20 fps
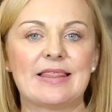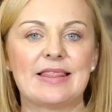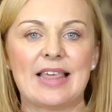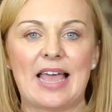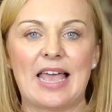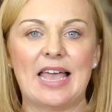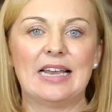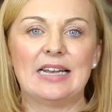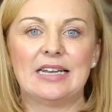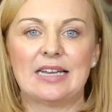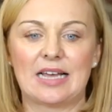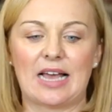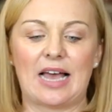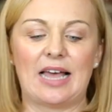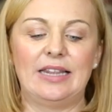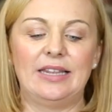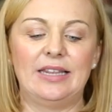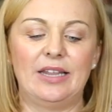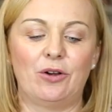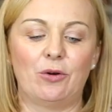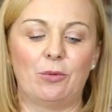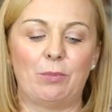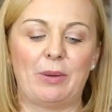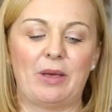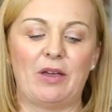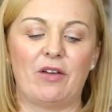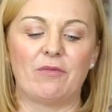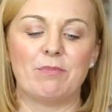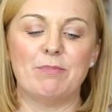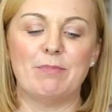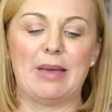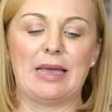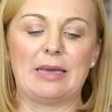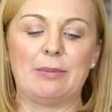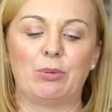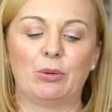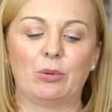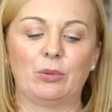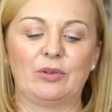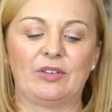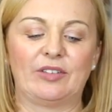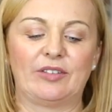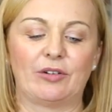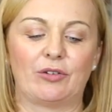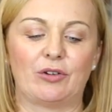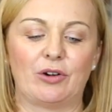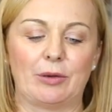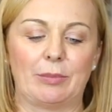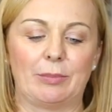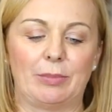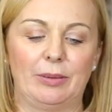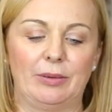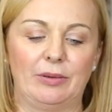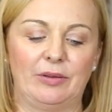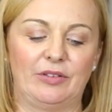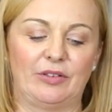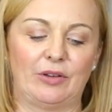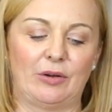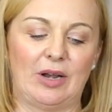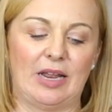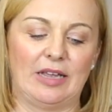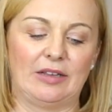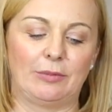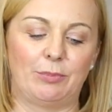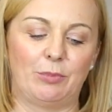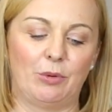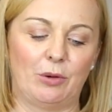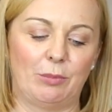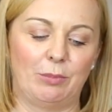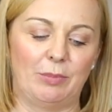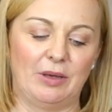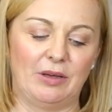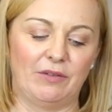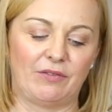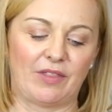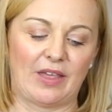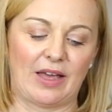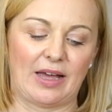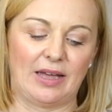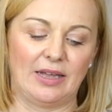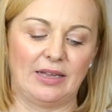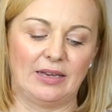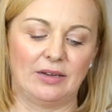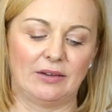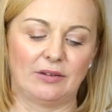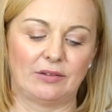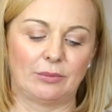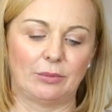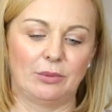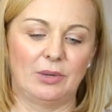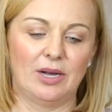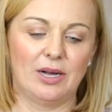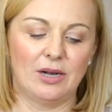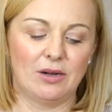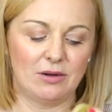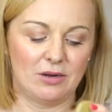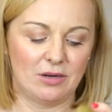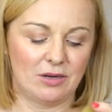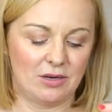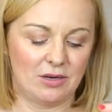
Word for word: Then a little bit of maple syrup. So let's put a bit of that in as well.